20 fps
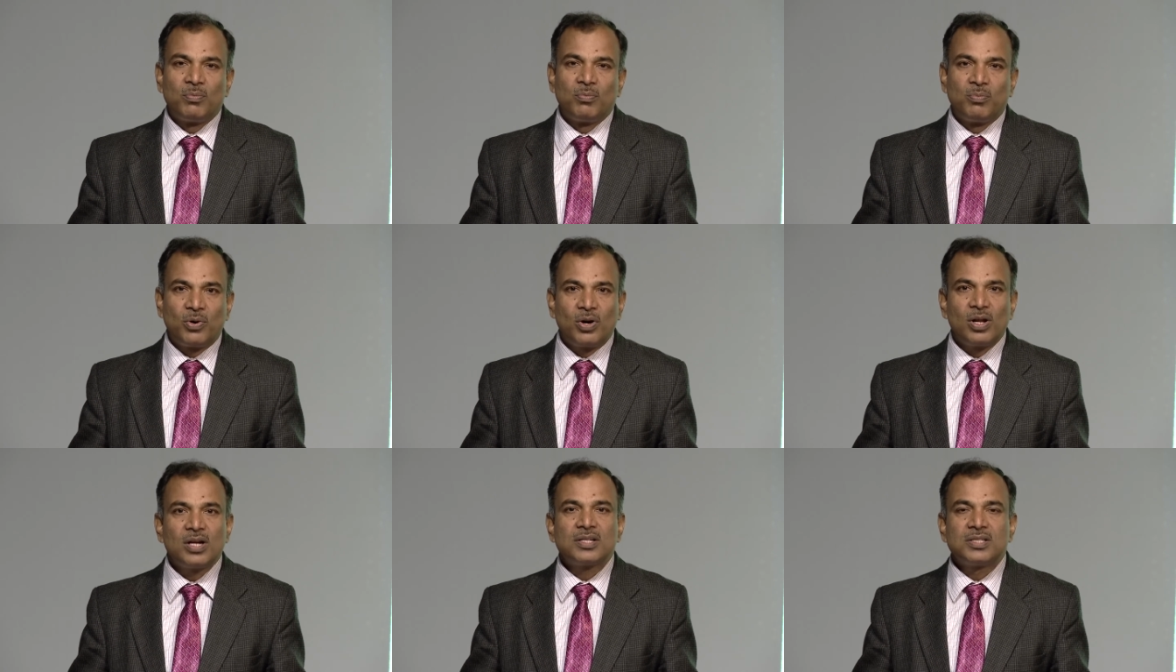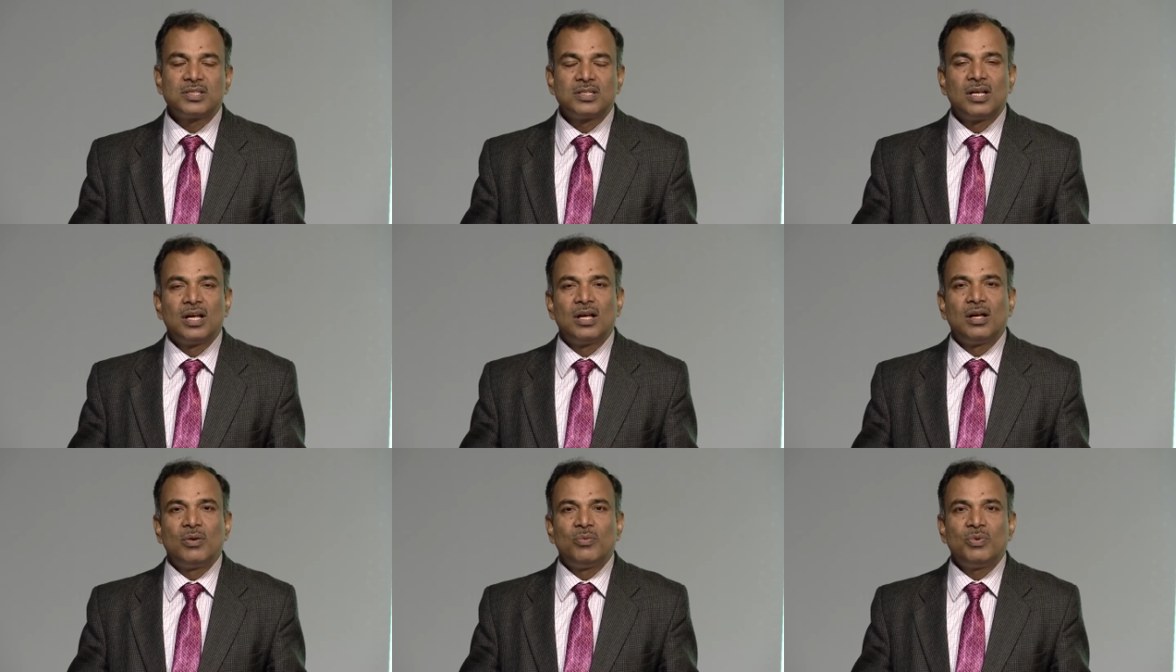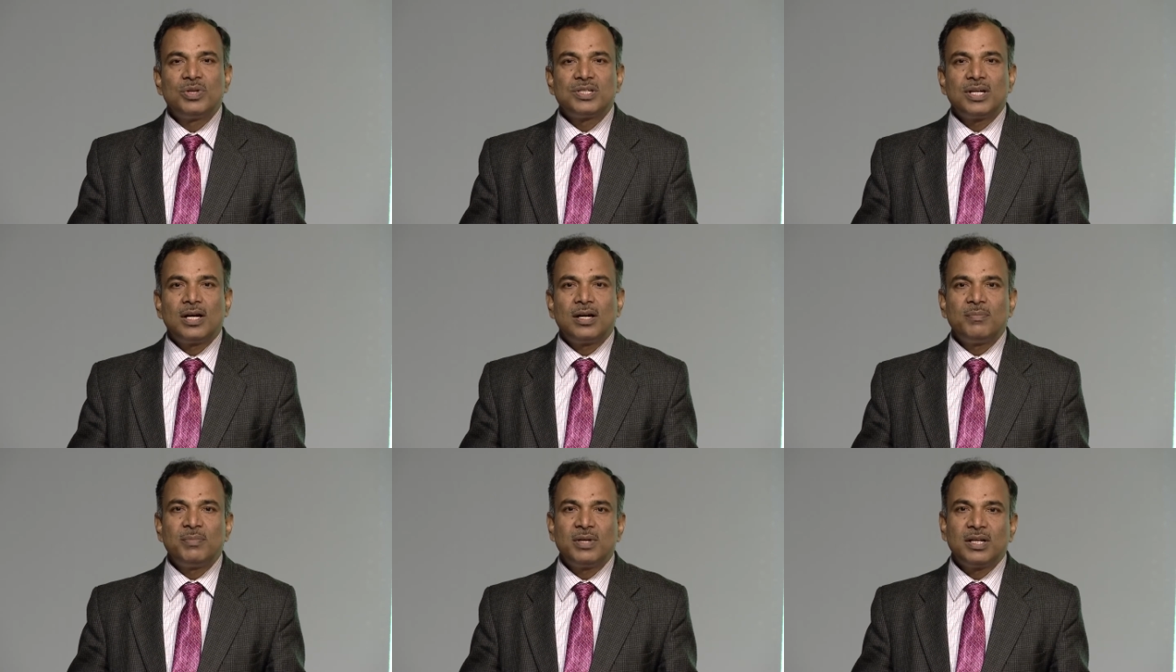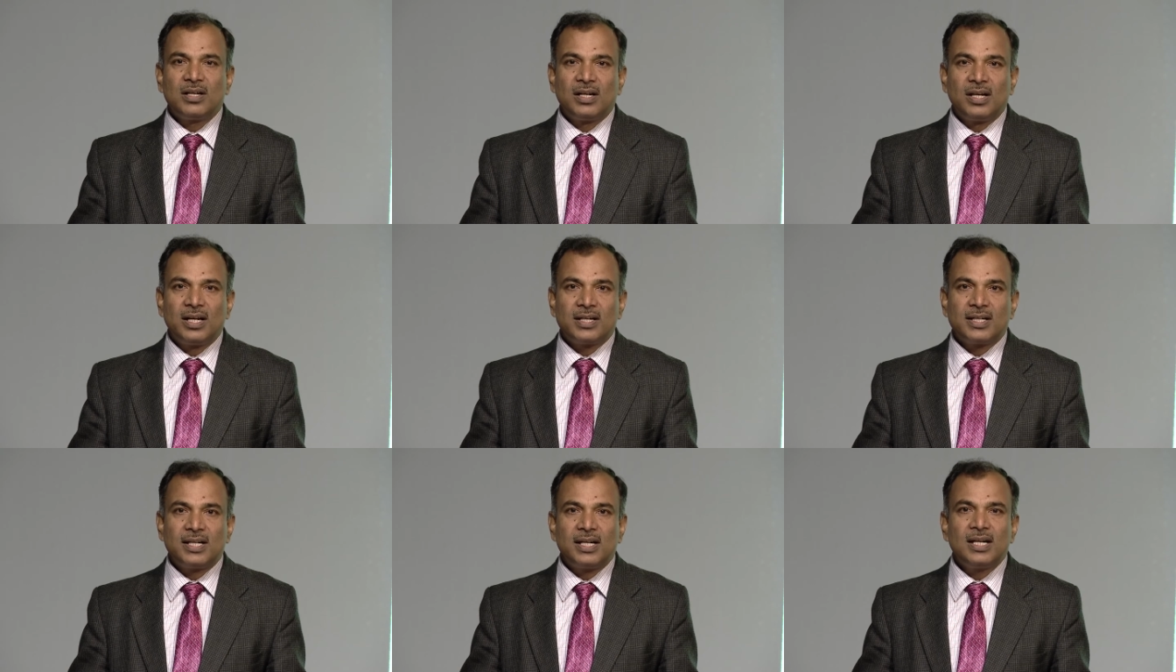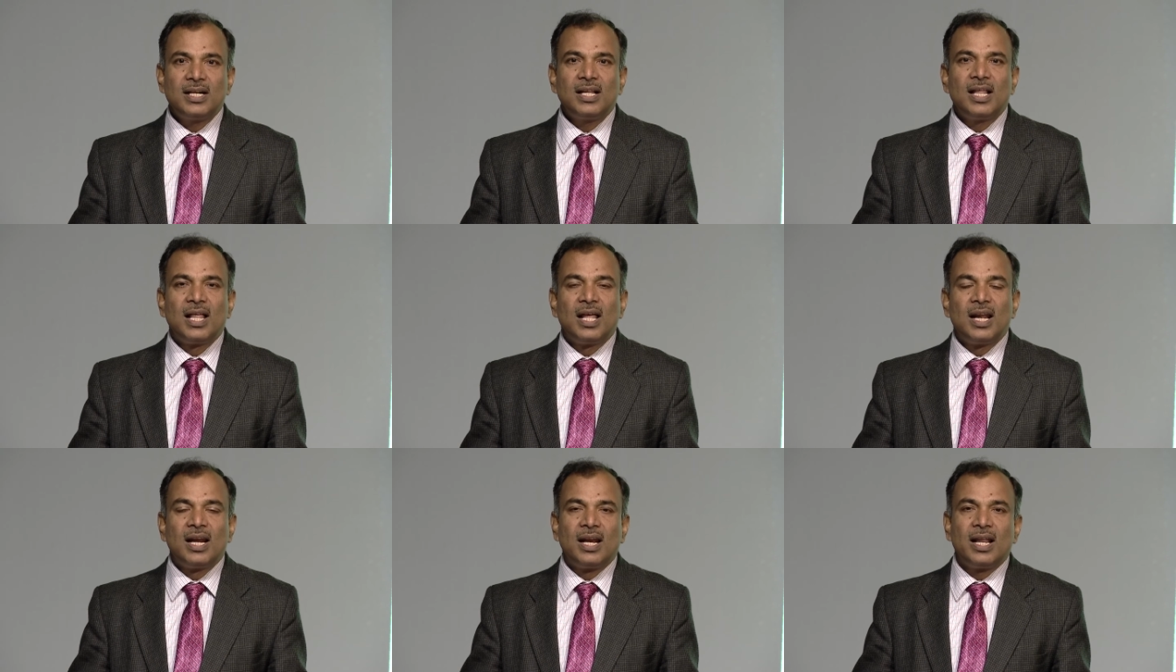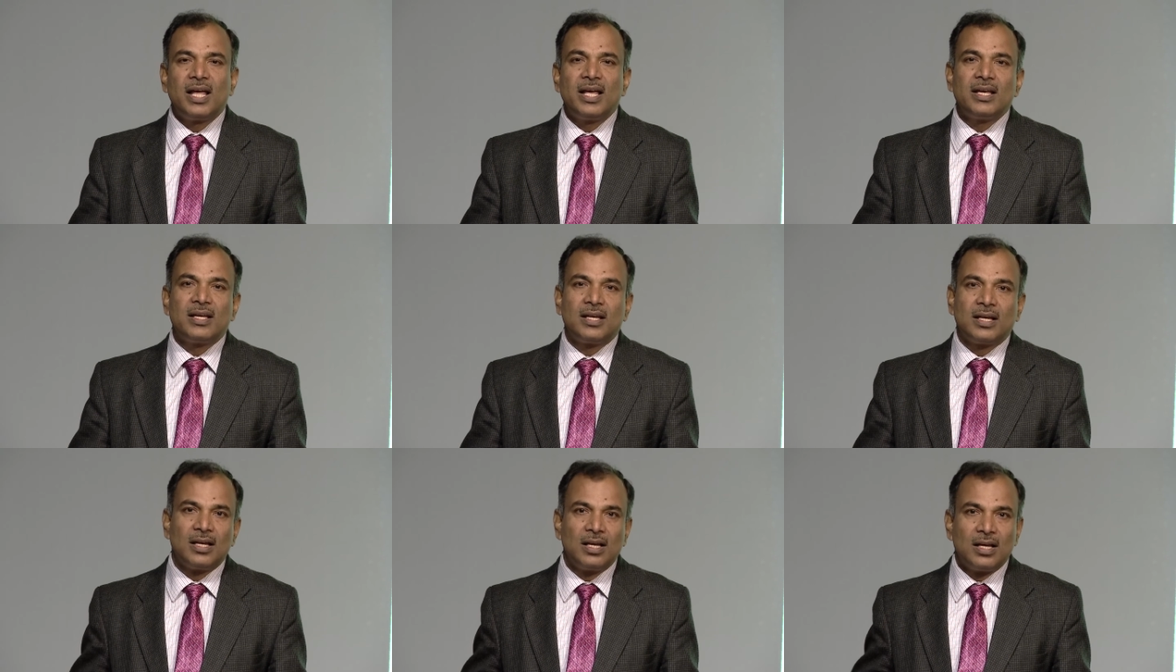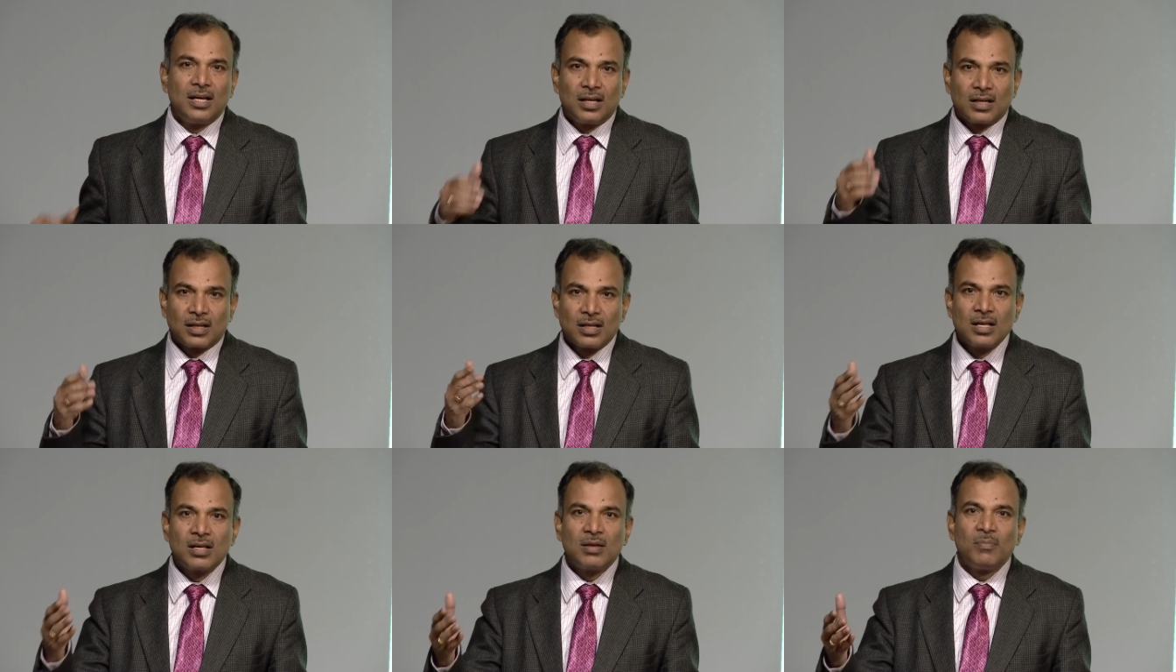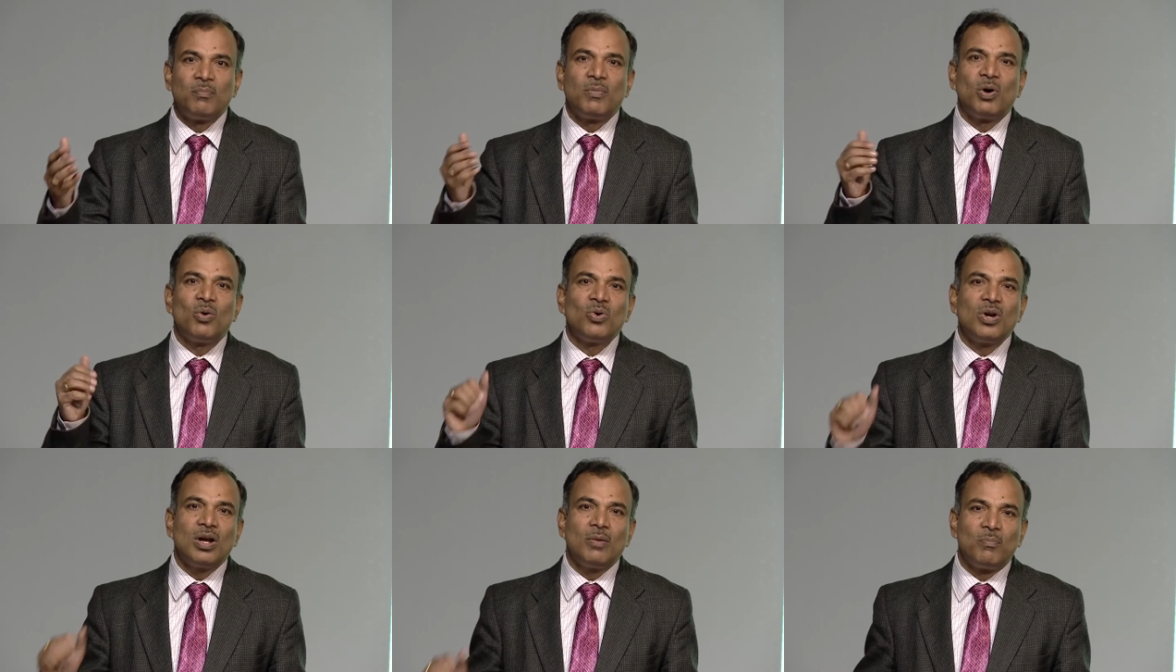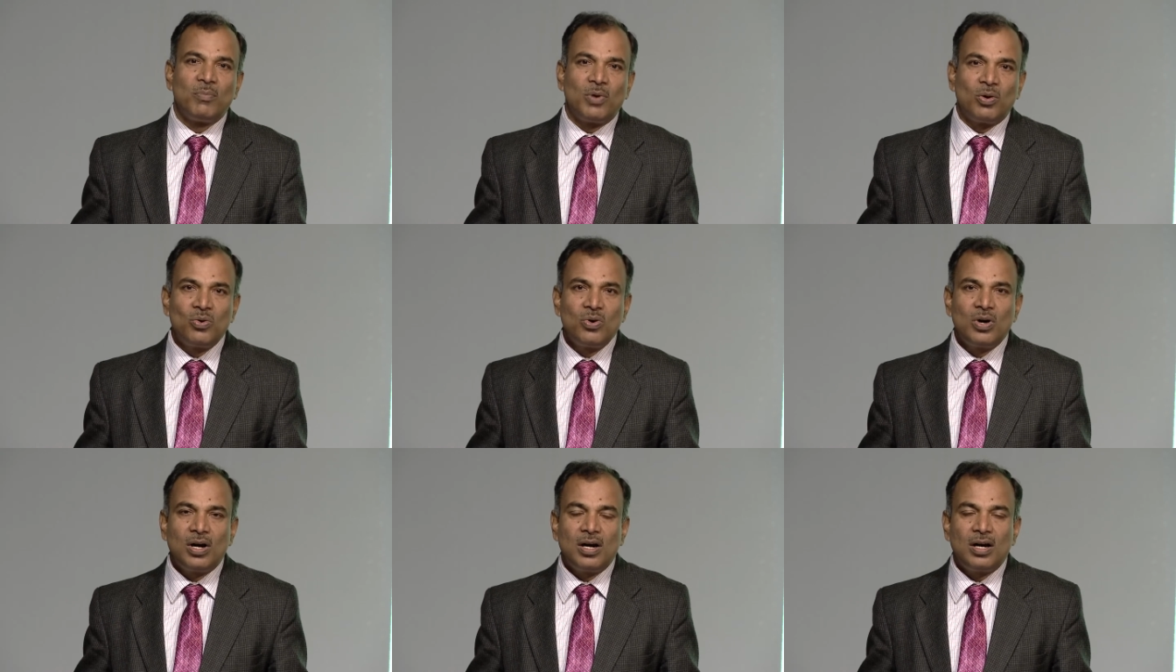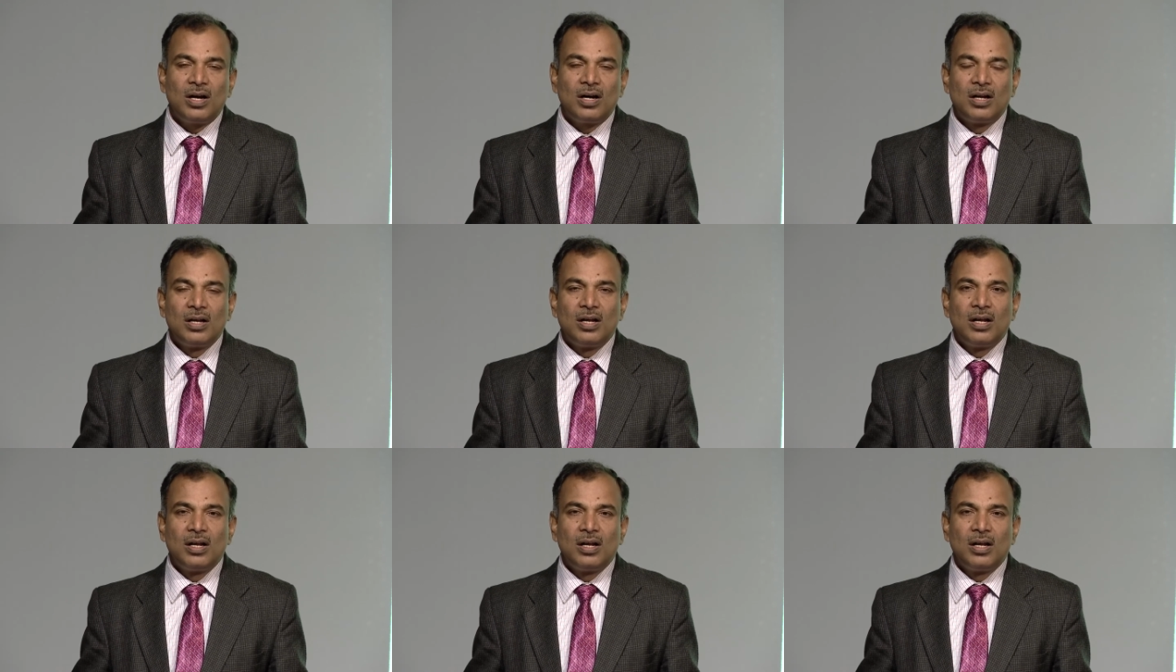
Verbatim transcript: products which are being collected like mahuna, mahua,